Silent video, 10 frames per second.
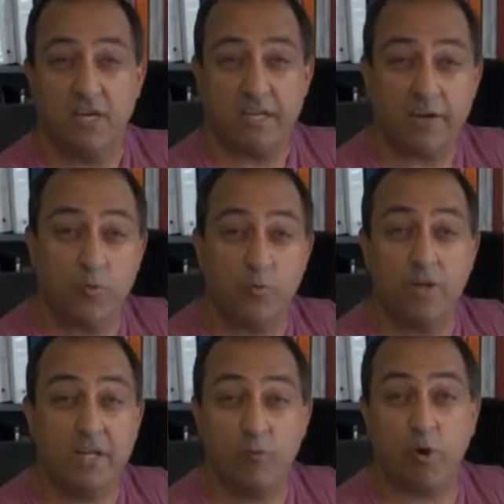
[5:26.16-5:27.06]
can
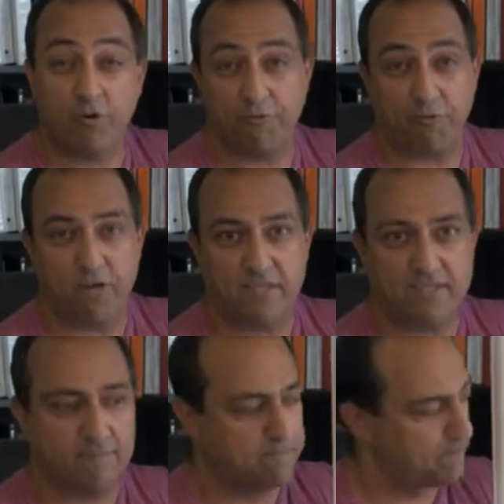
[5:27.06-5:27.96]
really work for
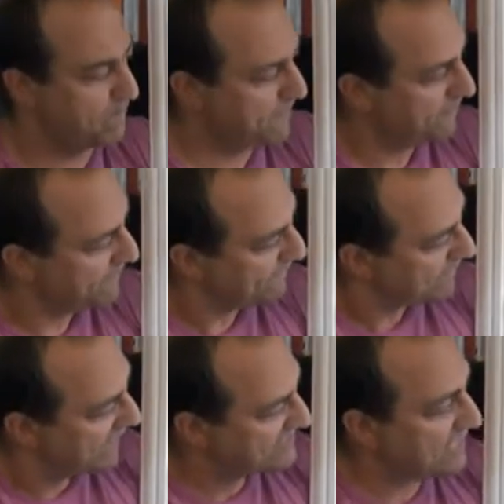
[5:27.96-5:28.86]
us.
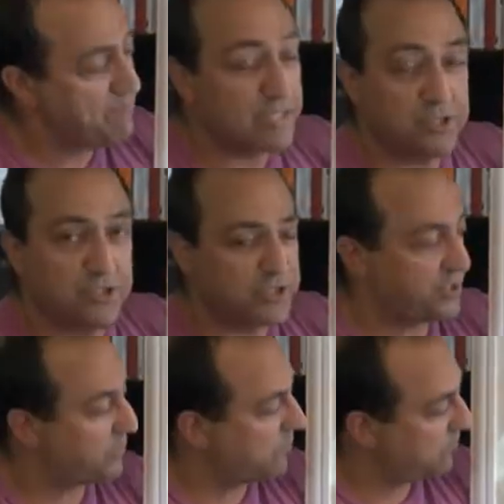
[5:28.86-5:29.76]
As I mentioned to you,